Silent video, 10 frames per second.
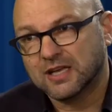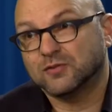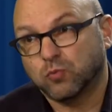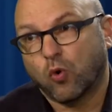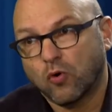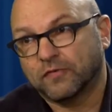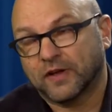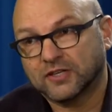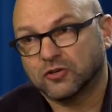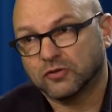is
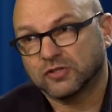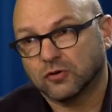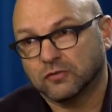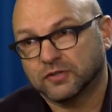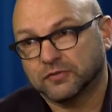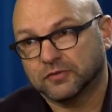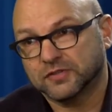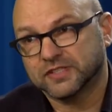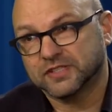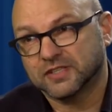warfare to resolve
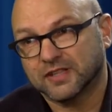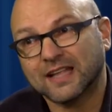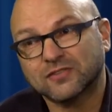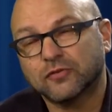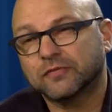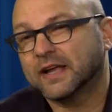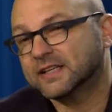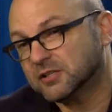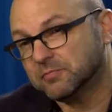differences. And that's reflected